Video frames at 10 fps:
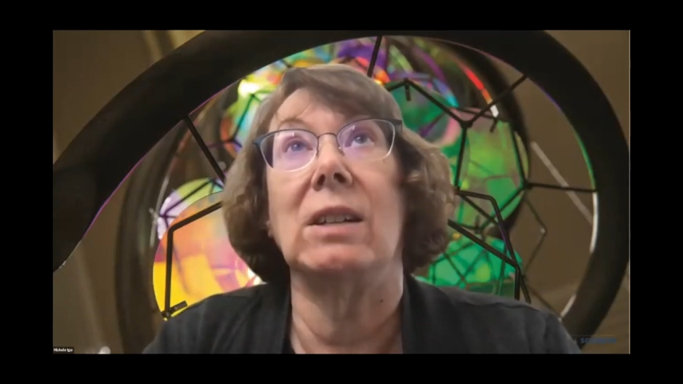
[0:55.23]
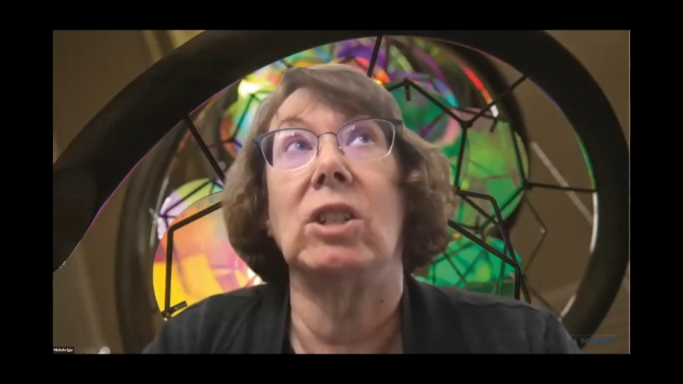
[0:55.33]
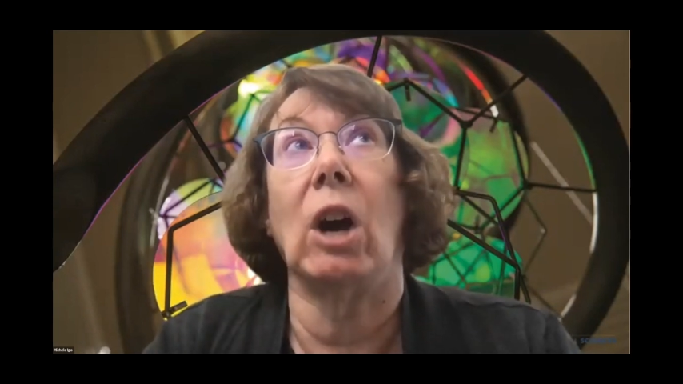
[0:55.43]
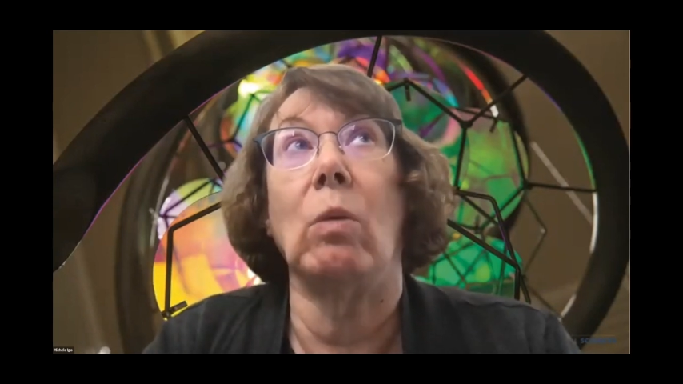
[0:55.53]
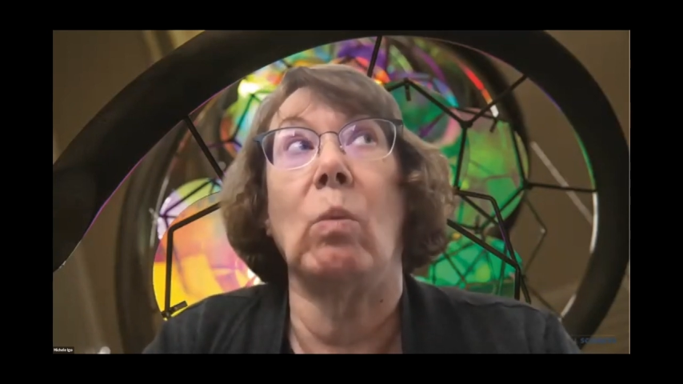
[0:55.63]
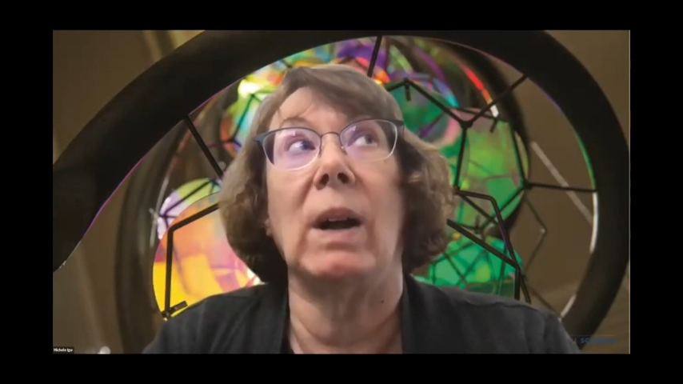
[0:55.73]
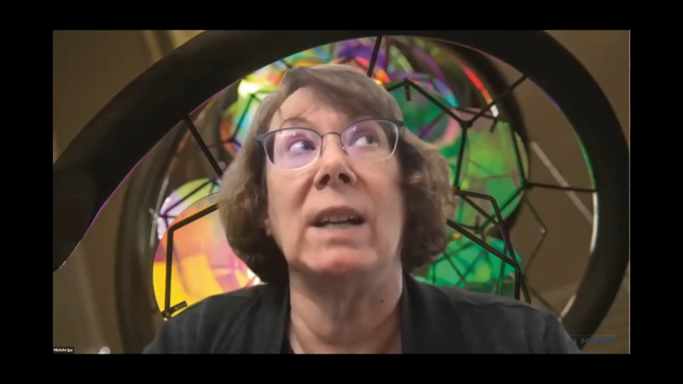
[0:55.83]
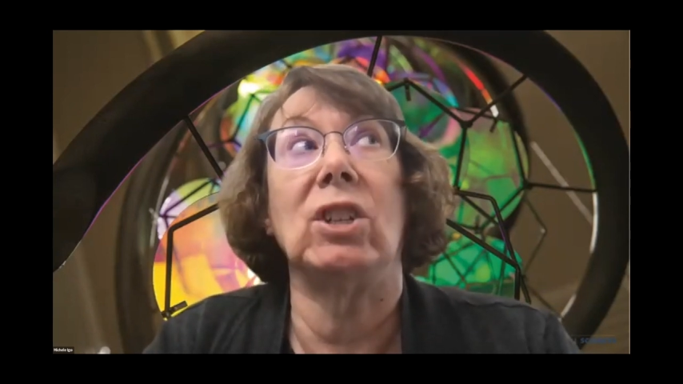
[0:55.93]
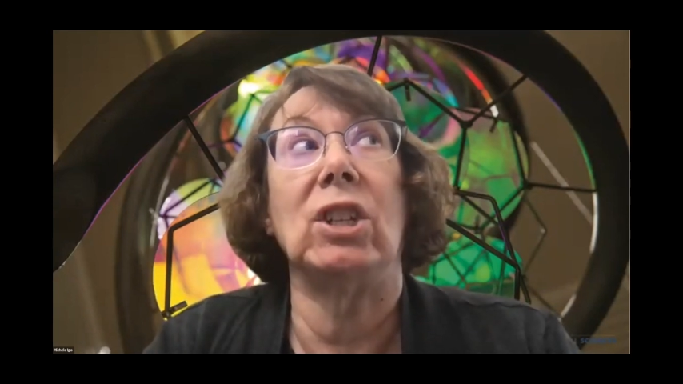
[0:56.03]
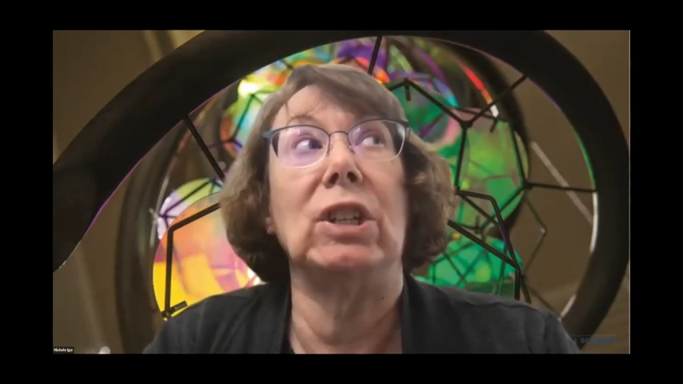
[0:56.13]
don't
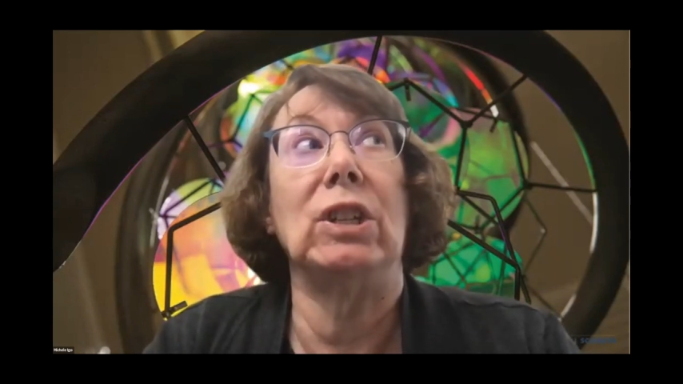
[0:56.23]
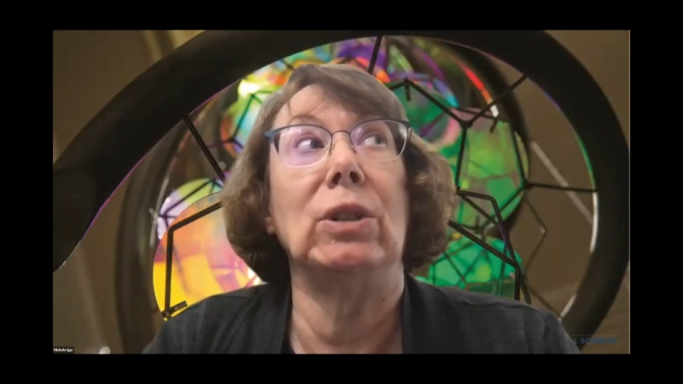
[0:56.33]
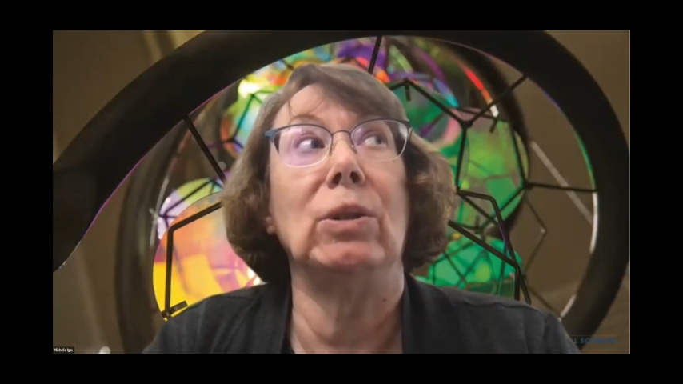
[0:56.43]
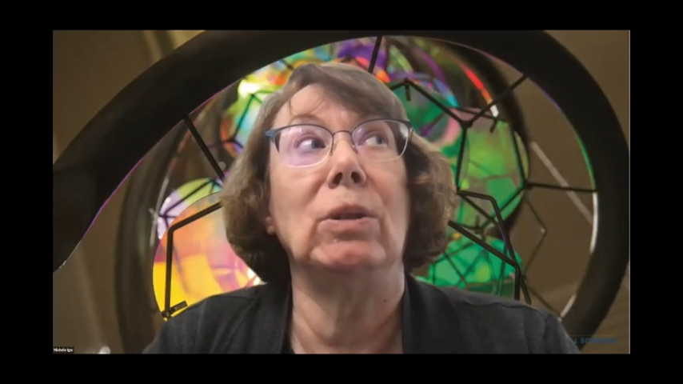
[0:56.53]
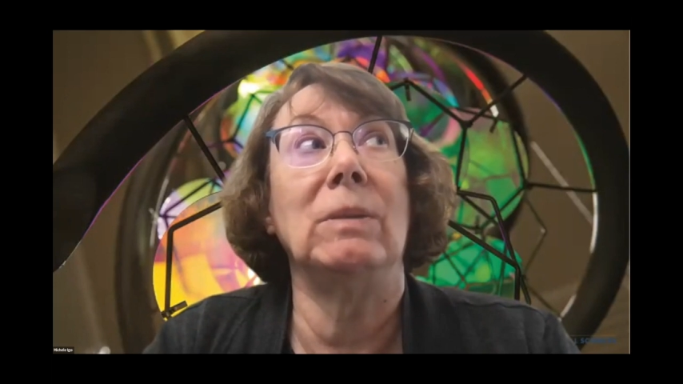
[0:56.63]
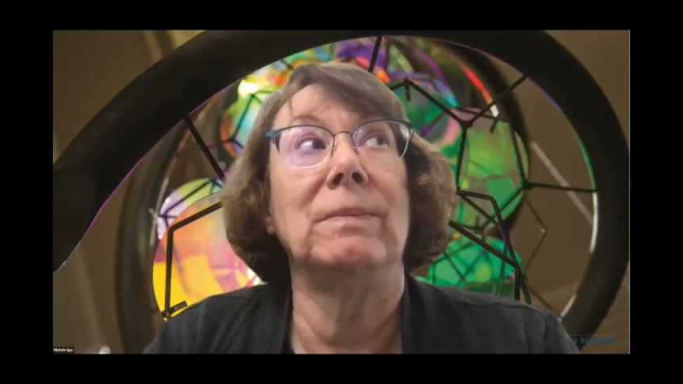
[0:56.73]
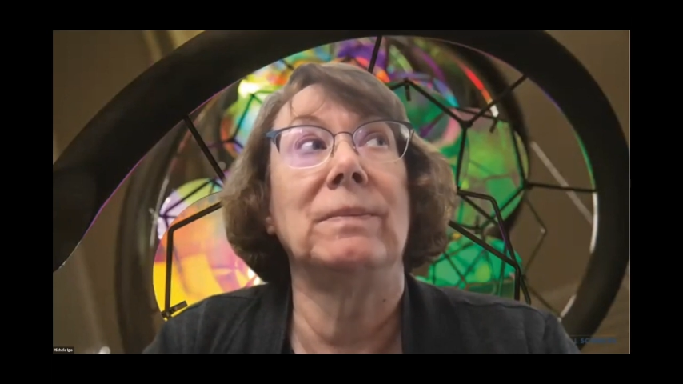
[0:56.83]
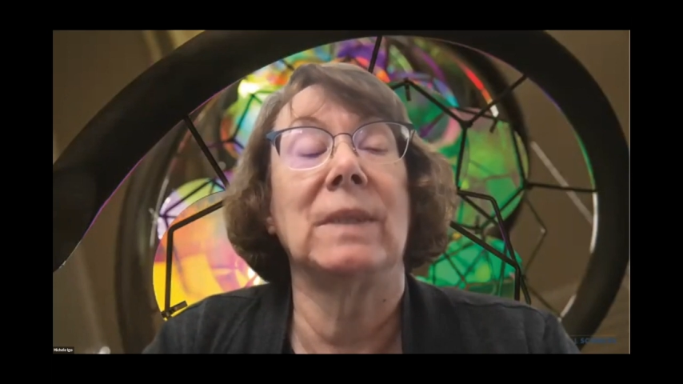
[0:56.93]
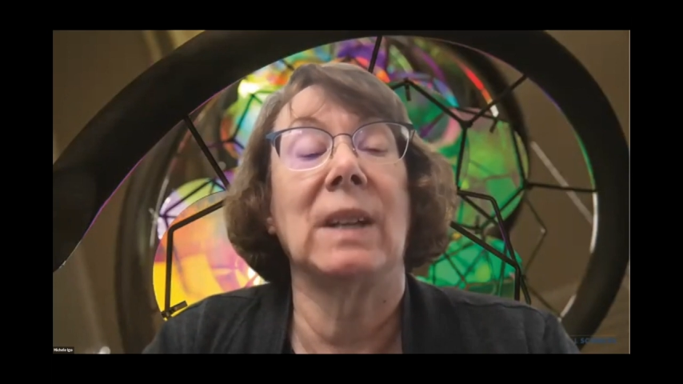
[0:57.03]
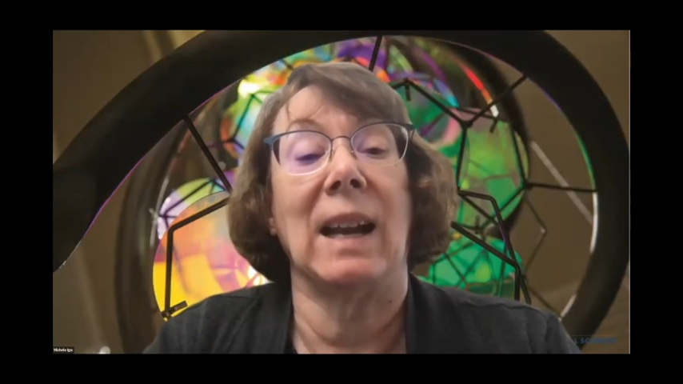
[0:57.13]
want to
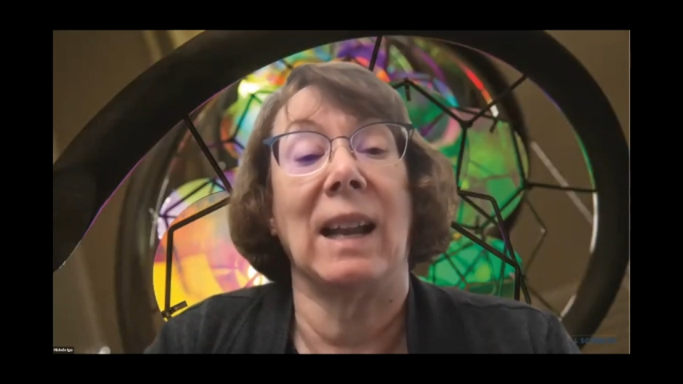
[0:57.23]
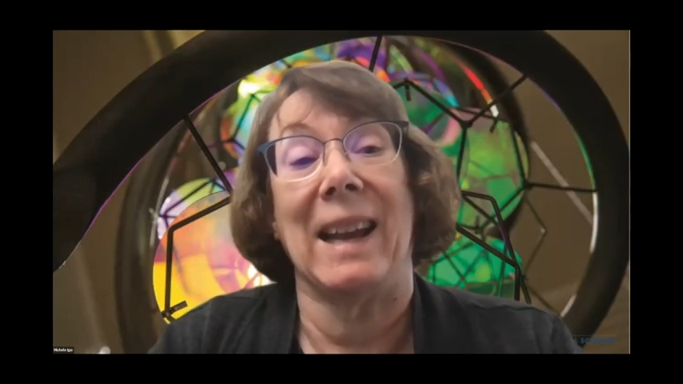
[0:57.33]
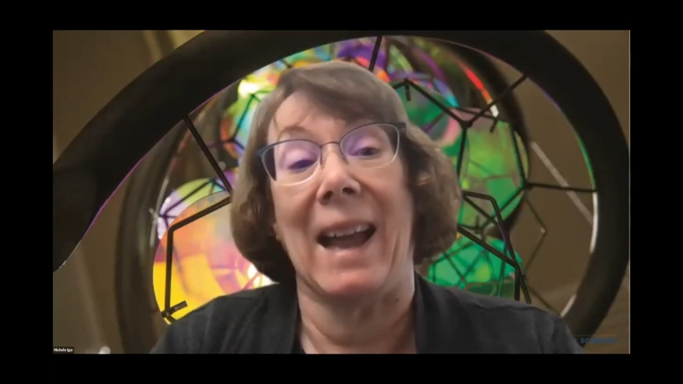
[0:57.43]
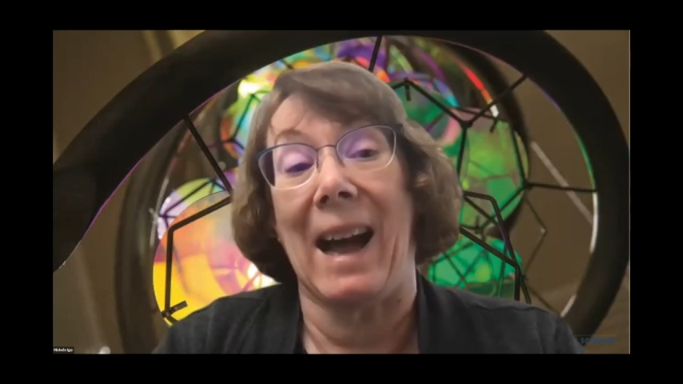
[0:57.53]
kind of like